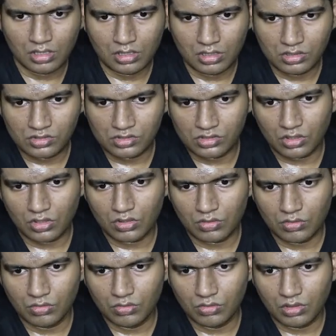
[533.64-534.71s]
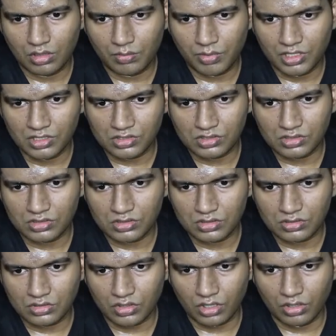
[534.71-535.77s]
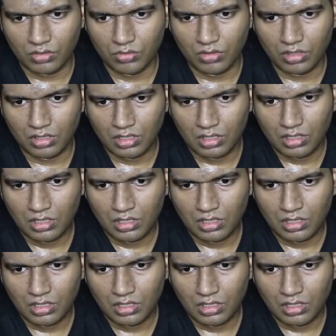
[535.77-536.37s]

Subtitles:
This dot Google Plus, sorry, Google